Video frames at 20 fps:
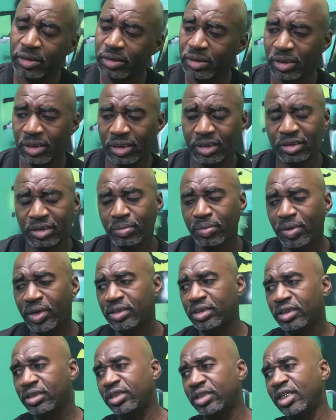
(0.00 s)
Facts. It's
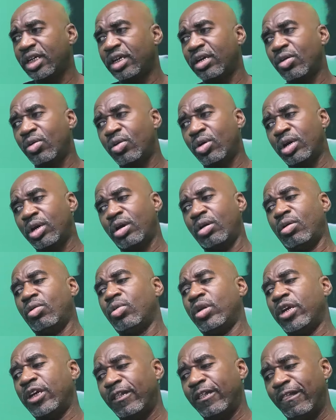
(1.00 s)
a bunch of shit going
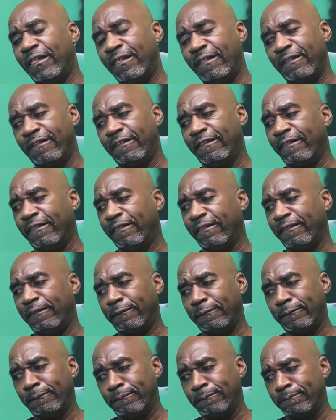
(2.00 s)
on.
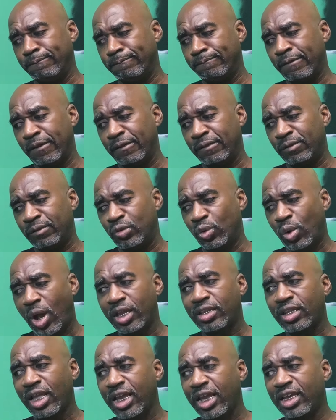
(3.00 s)
And
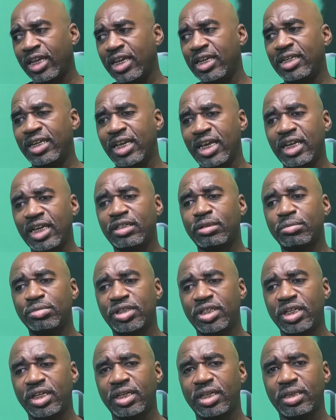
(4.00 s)
do I think he did
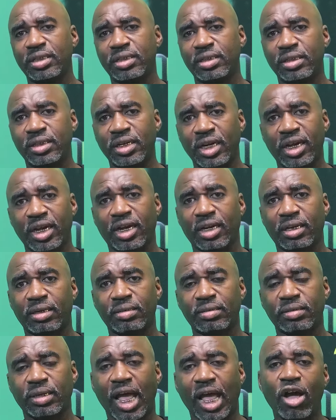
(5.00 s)
some shit?
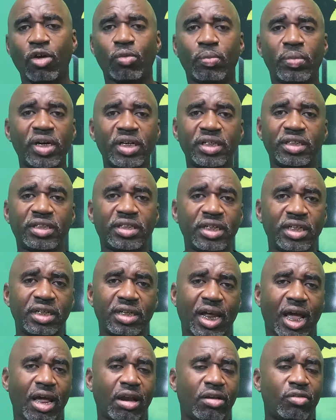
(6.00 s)
Yeah. How much
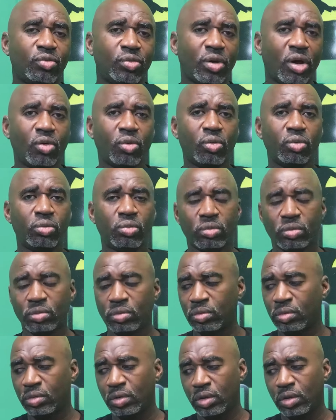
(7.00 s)
shit? I don't know.